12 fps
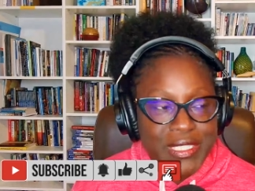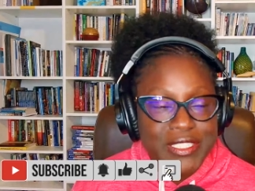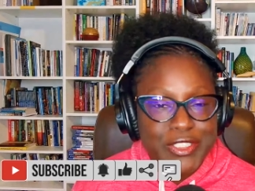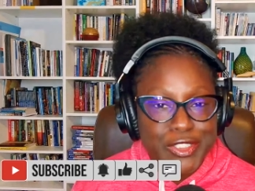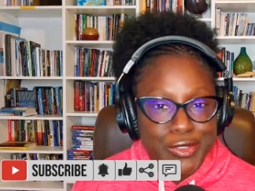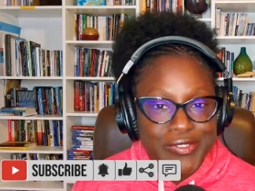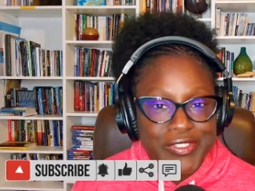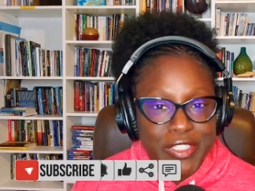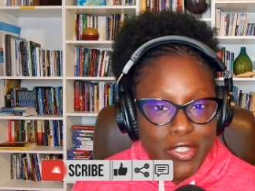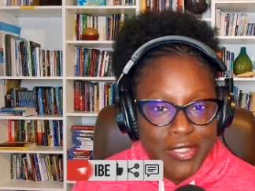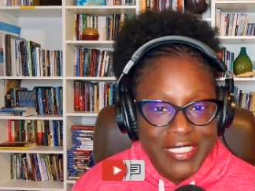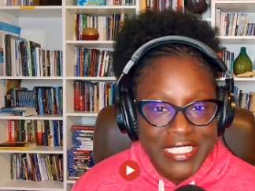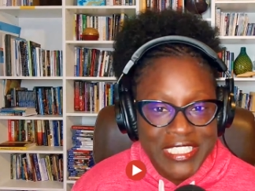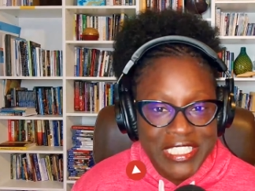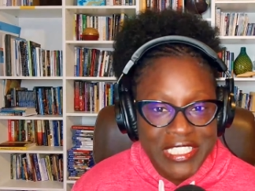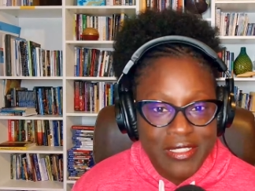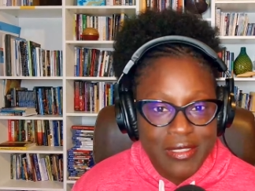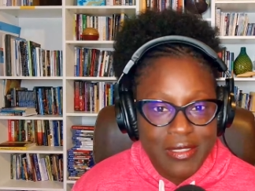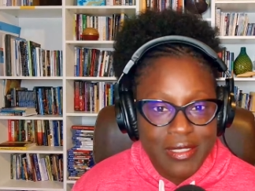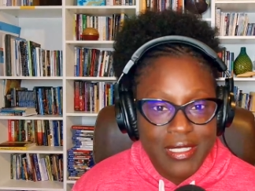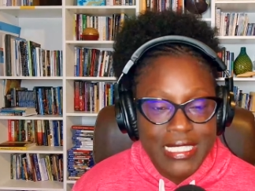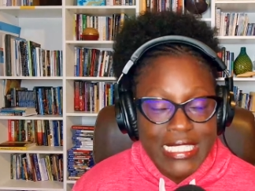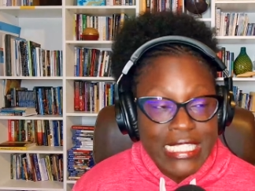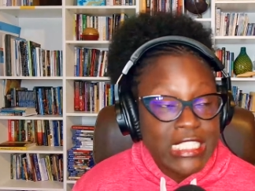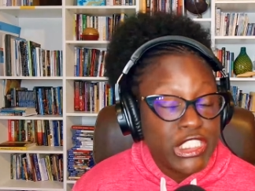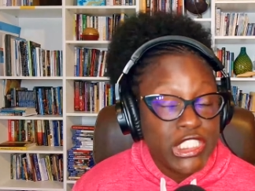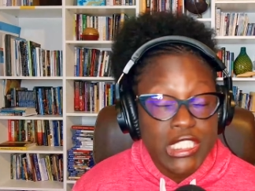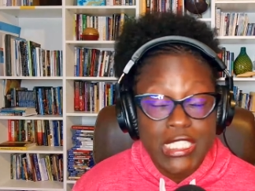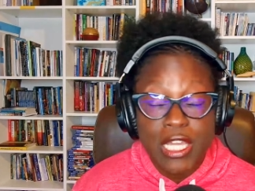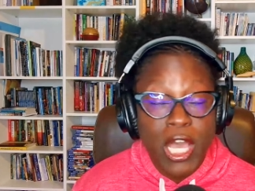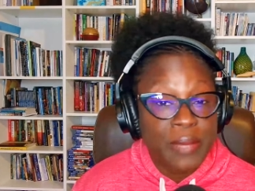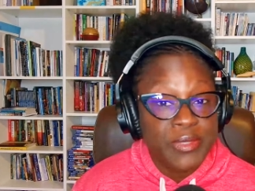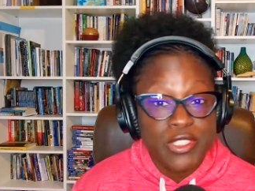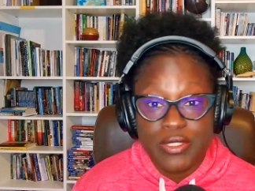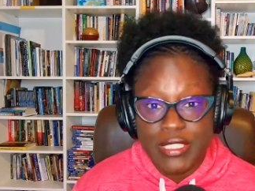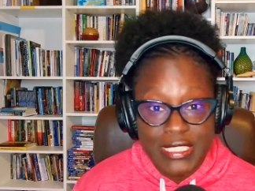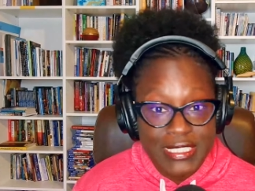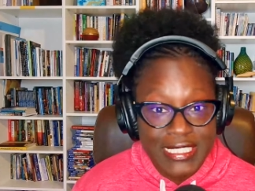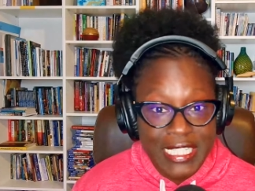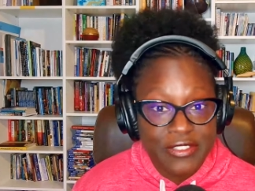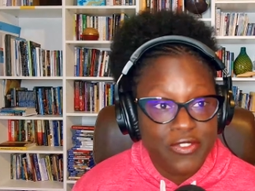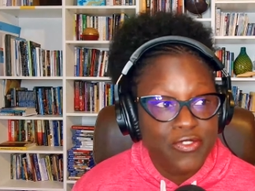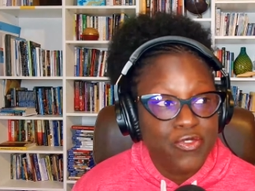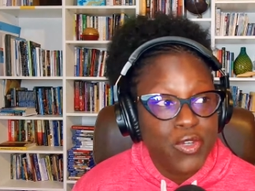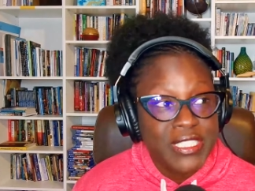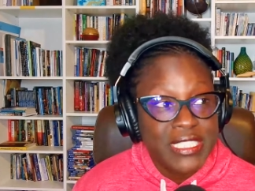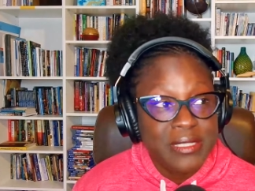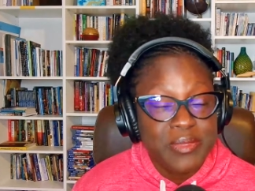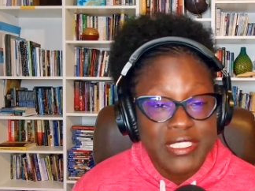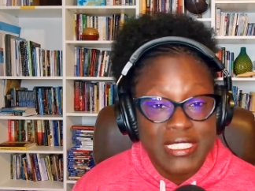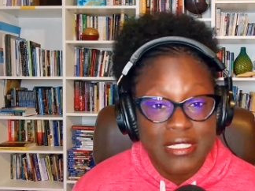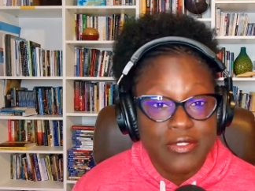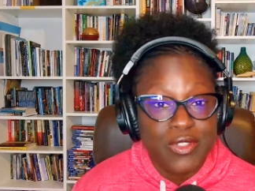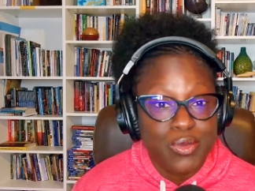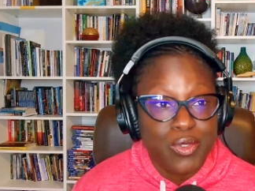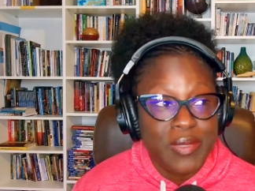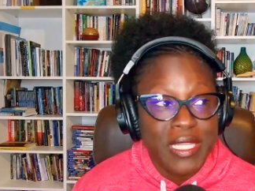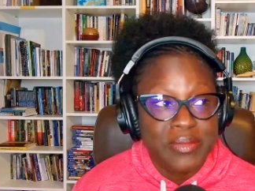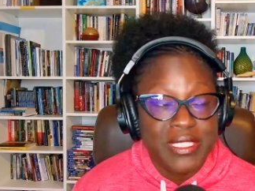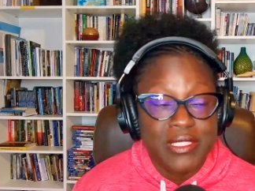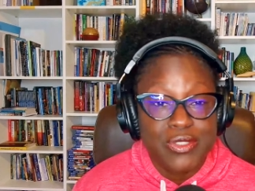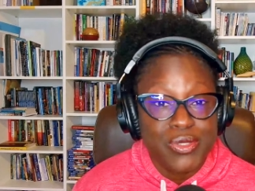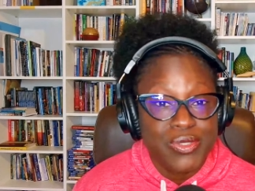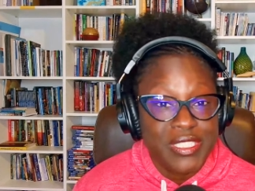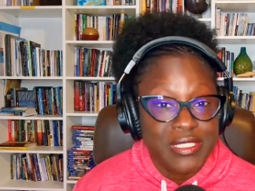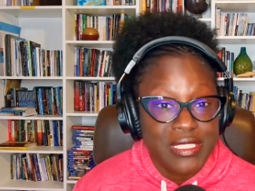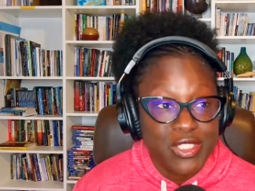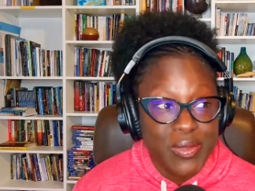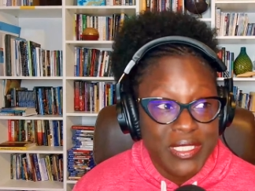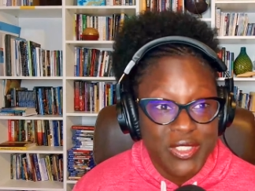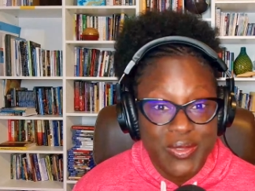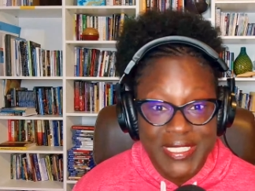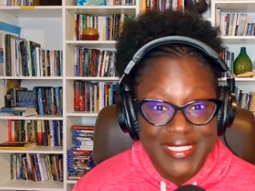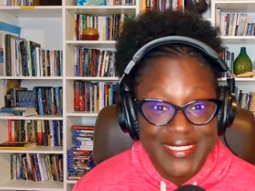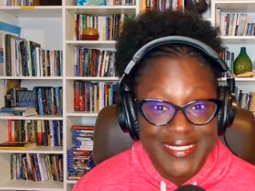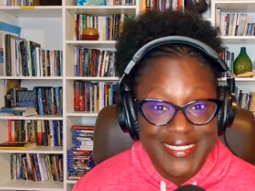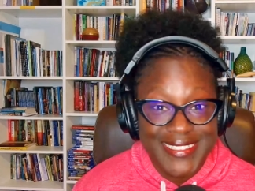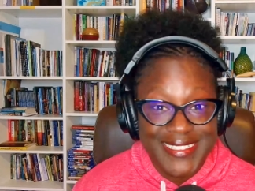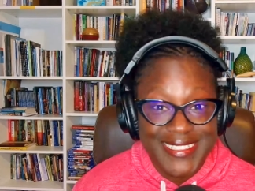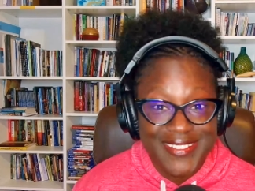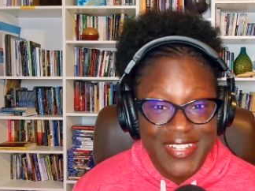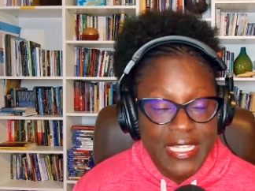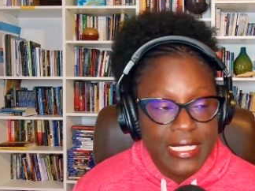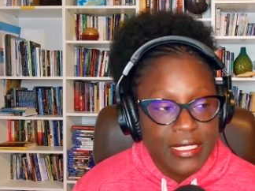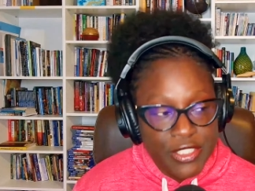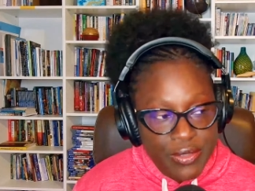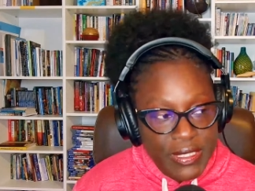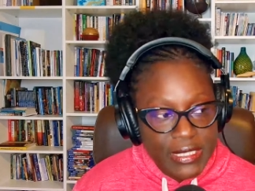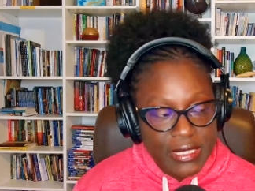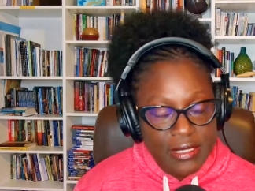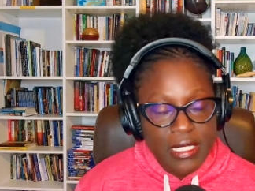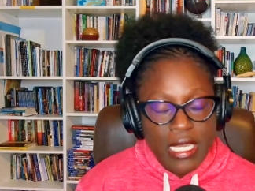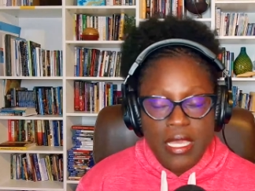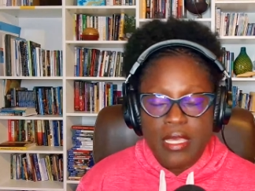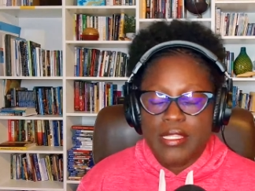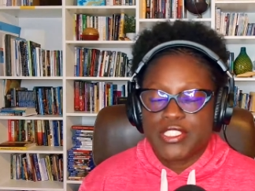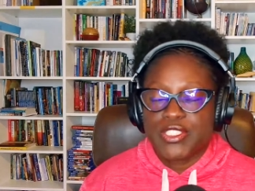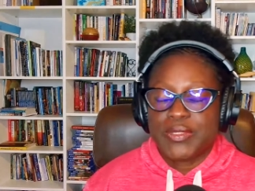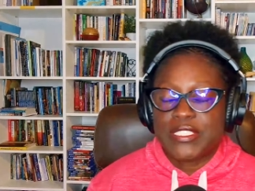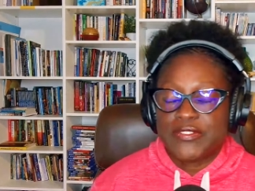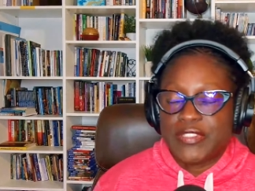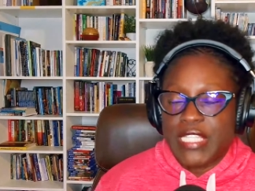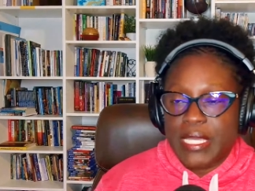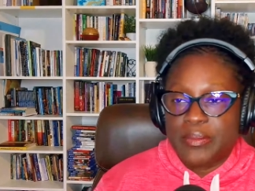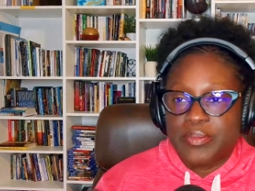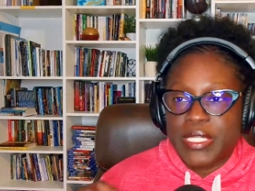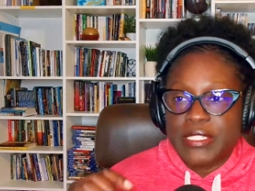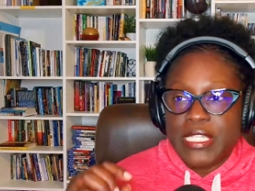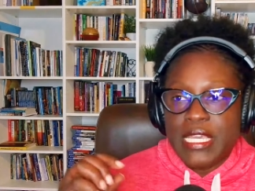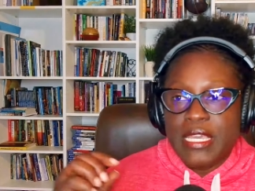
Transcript: been in the school for longer than a year. It is absolutely insane. 14% of the room had been in the school since 2020, right? And there's a reason for that. But